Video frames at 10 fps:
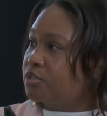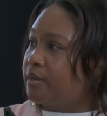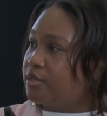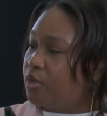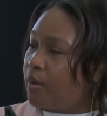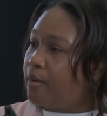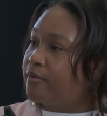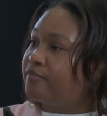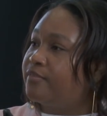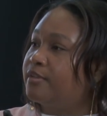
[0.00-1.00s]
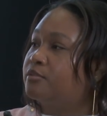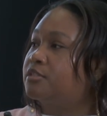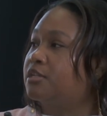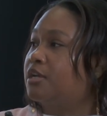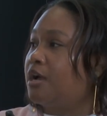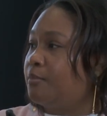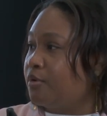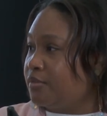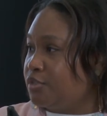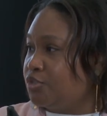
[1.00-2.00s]
So I know how it feels to come
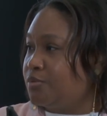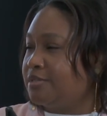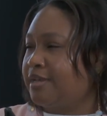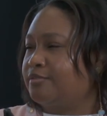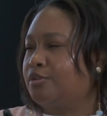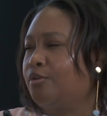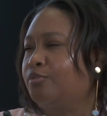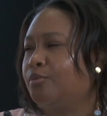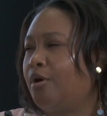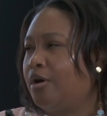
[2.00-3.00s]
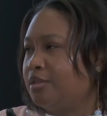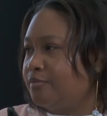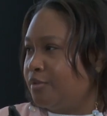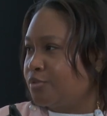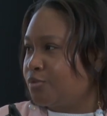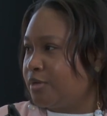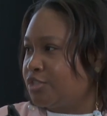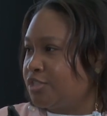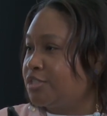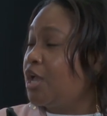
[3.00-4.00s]
on these units, have to go through all of those
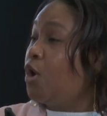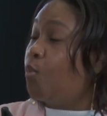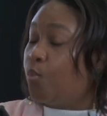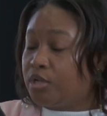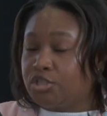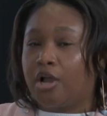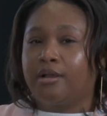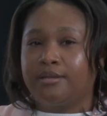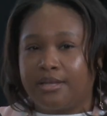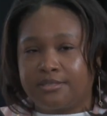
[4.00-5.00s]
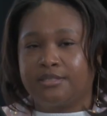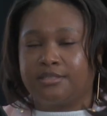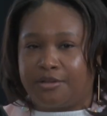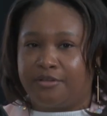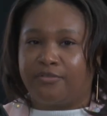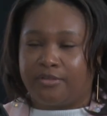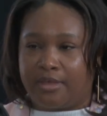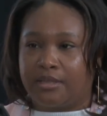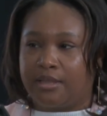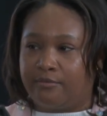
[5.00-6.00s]
questions, which are necessary for
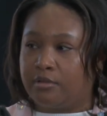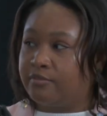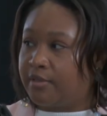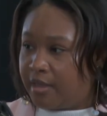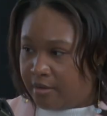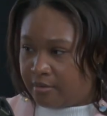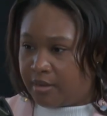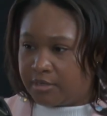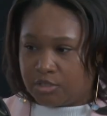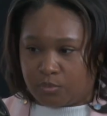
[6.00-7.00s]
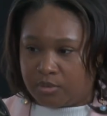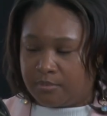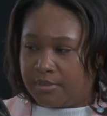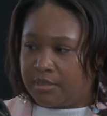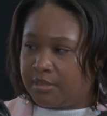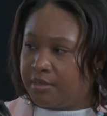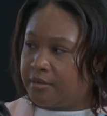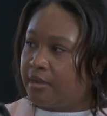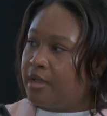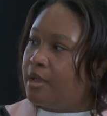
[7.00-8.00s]
that level of care. I just want to be
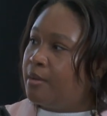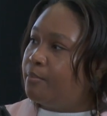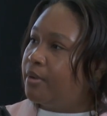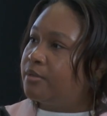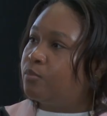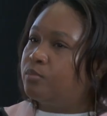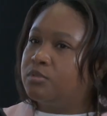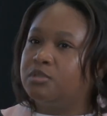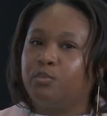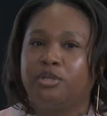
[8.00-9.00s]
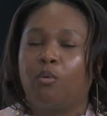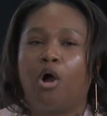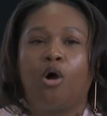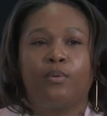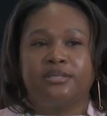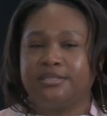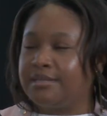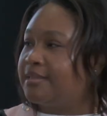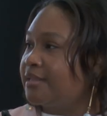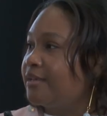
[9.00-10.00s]
clear. But we don't always
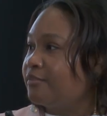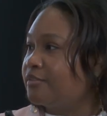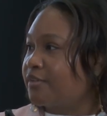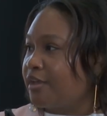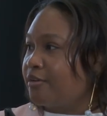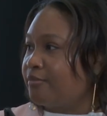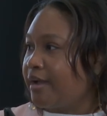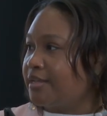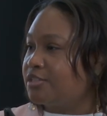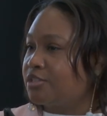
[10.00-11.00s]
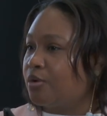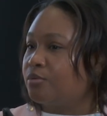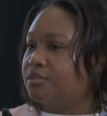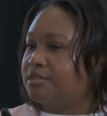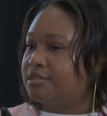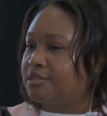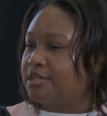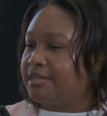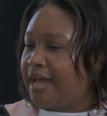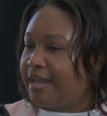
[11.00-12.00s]
need that level of care, right? So to
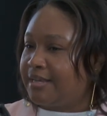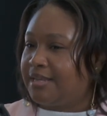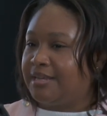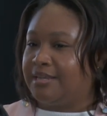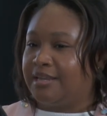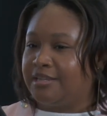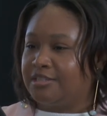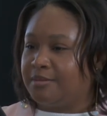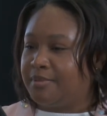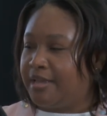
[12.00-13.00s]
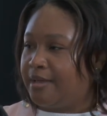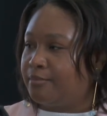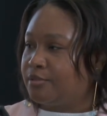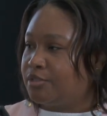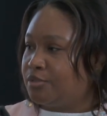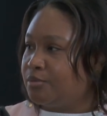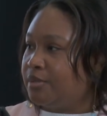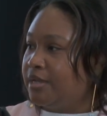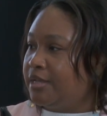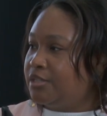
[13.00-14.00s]
not need it and to be able to
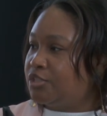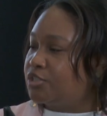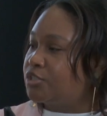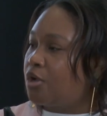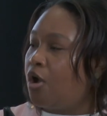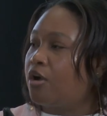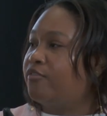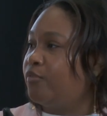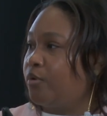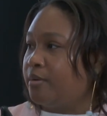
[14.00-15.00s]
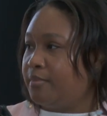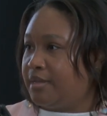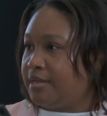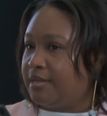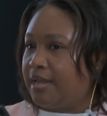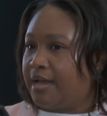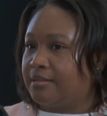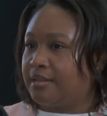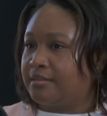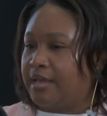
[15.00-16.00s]
just talk for a minute.
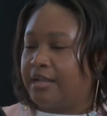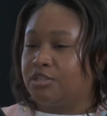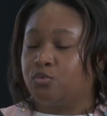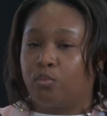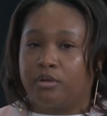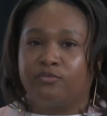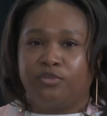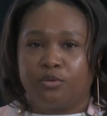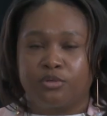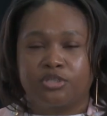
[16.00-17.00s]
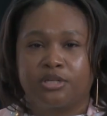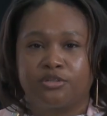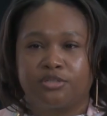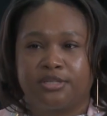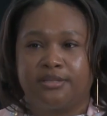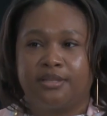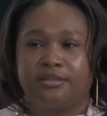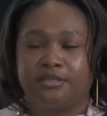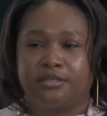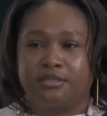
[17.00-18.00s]
I just want viewers to understand that
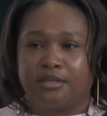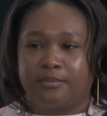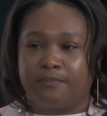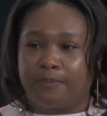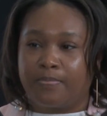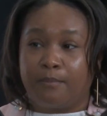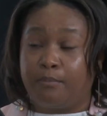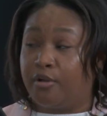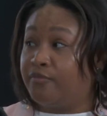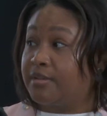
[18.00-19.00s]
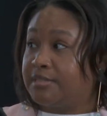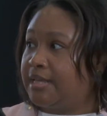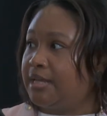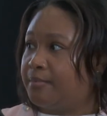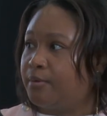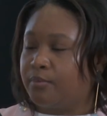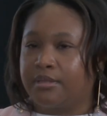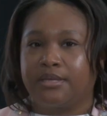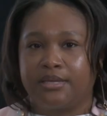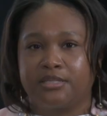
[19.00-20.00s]
this is a perfect setup. It
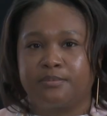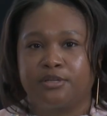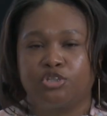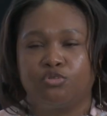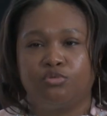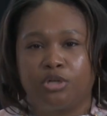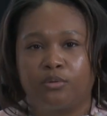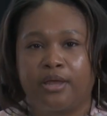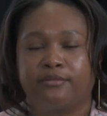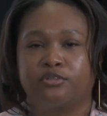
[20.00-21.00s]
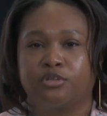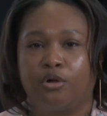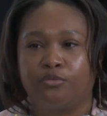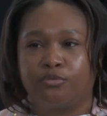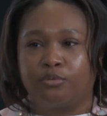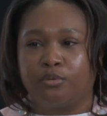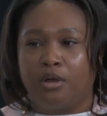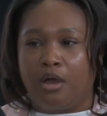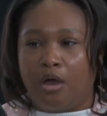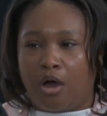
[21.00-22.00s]
really is, because you don't have to go through
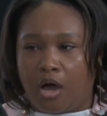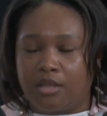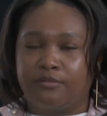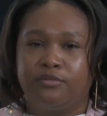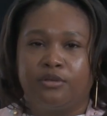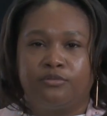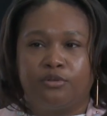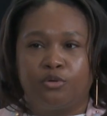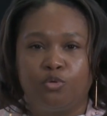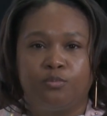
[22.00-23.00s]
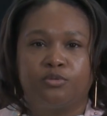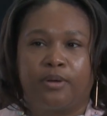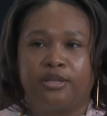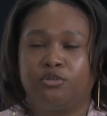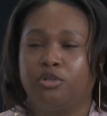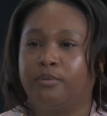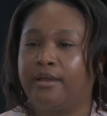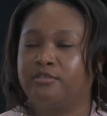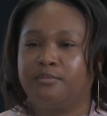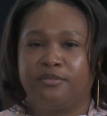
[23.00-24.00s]
all of the hoops, right? You don't
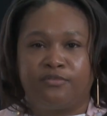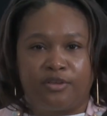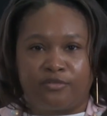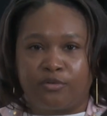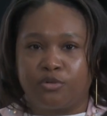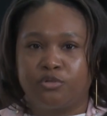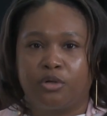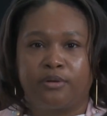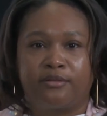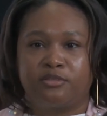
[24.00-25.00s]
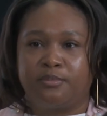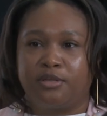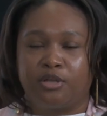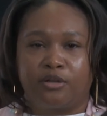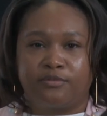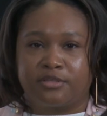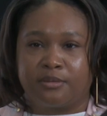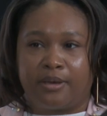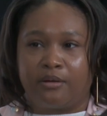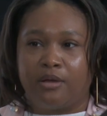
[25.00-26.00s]
have to be fearful. You don't have to be nervous
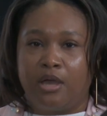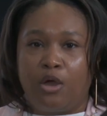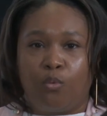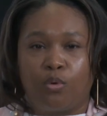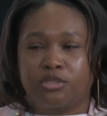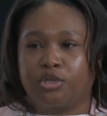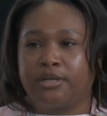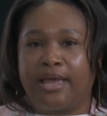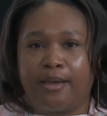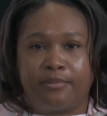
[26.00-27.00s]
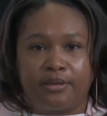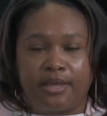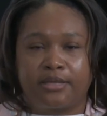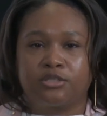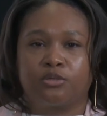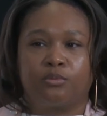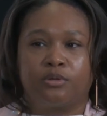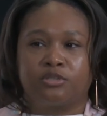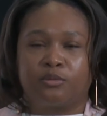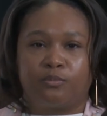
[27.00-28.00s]
about what's going to happen next or
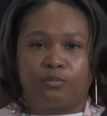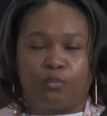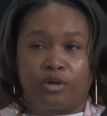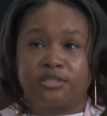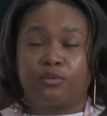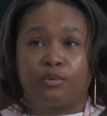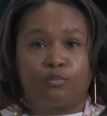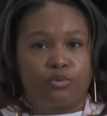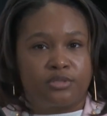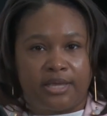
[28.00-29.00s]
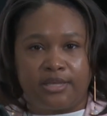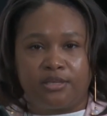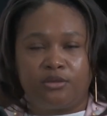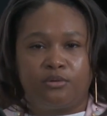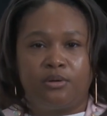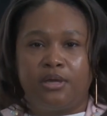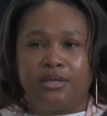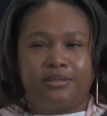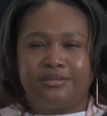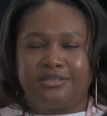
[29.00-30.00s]
where someone will take you.
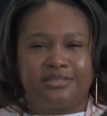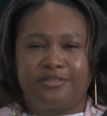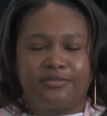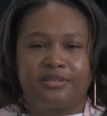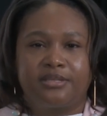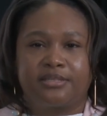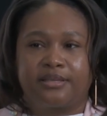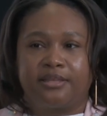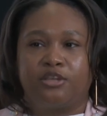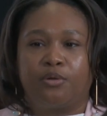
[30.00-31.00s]
Just different things like that.